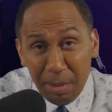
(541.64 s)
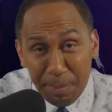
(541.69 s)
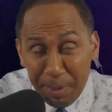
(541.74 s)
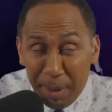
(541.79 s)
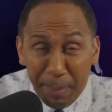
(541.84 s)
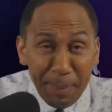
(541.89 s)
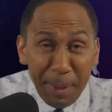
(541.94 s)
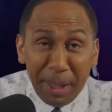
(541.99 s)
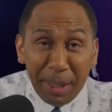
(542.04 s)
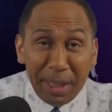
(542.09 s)
be a
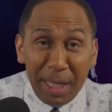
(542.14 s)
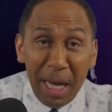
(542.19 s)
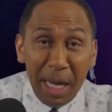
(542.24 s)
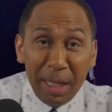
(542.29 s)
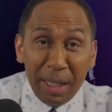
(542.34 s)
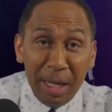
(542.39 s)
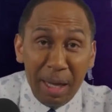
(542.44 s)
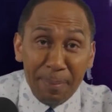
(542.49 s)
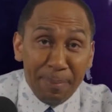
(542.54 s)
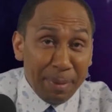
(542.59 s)
better
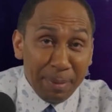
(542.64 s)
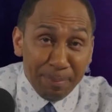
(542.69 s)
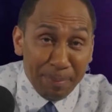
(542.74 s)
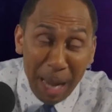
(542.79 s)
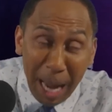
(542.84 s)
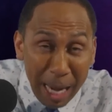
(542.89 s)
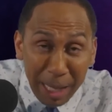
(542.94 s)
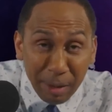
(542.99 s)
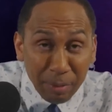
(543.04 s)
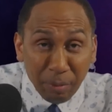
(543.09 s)
candidate than
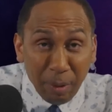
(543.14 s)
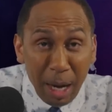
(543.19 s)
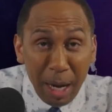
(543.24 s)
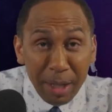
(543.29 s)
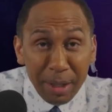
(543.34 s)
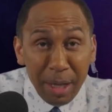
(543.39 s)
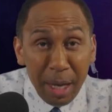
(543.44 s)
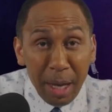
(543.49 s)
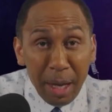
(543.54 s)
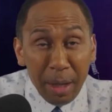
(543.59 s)
Biden right
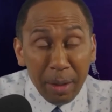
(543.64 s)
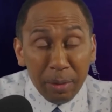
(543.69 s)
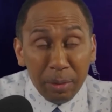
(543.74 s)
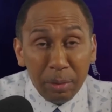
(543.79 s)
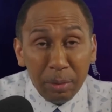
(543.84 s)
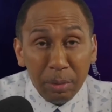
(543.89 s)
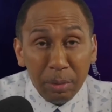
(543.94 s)
now.